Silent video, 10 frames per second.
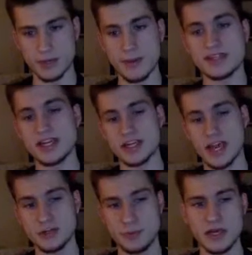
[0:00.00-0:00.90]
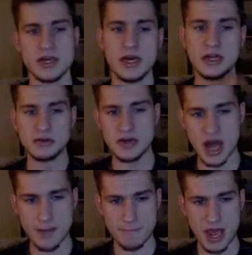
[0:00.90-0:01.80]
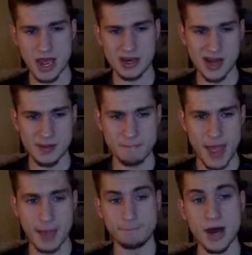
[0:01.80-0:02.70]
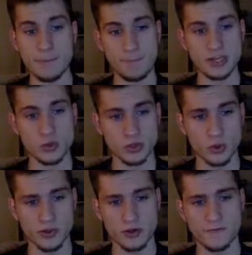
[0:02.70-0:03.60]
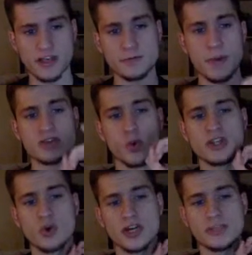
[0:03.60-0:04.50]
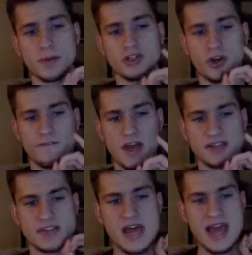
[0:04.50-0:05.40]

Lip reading: Base 80 HP, not bad, not bad. But base 123 defense, base 120 special defense,